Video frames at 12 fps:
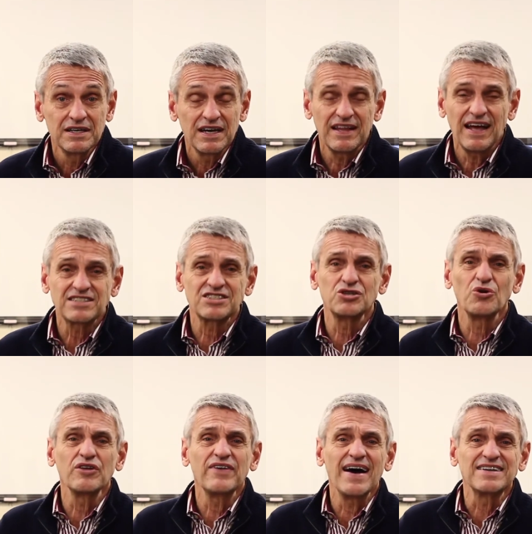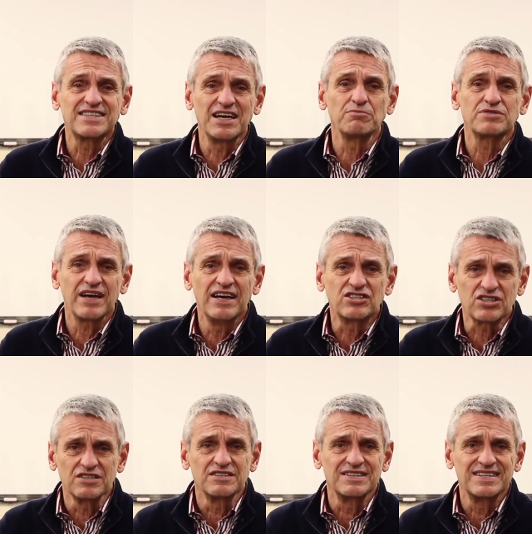And that's sort of how
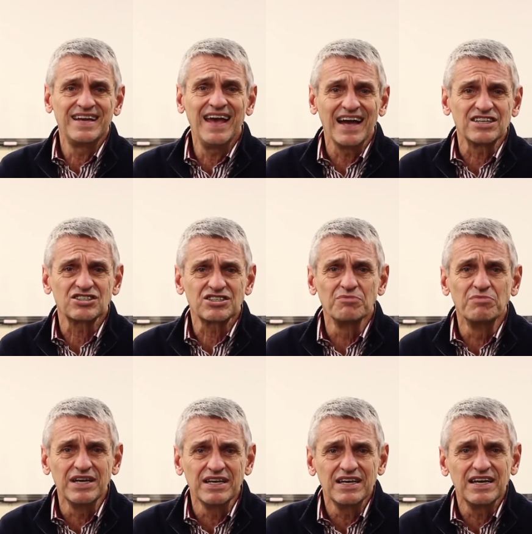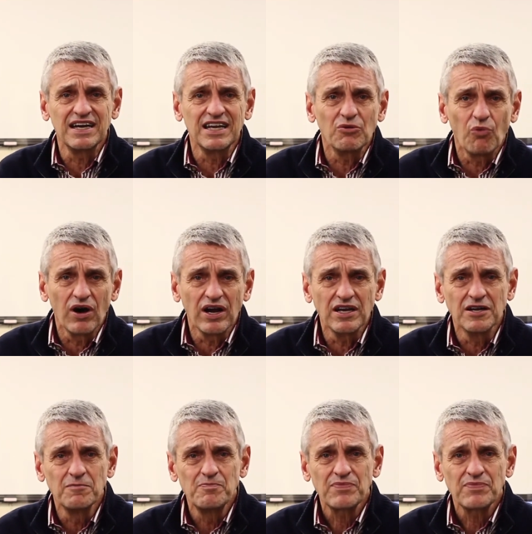temptation gets to me anyway.